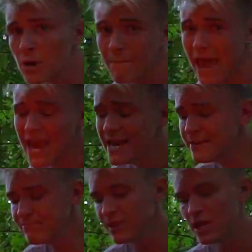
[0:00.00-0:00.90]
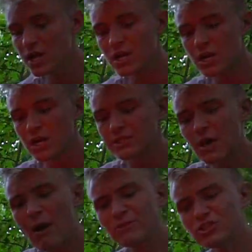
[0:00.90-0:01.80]
or a pan,
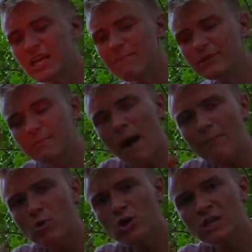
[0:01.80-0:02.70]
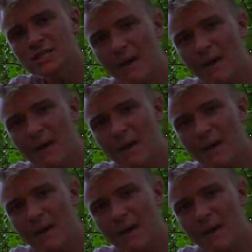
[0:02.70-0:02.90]
so I'm just gonna put the popcorn on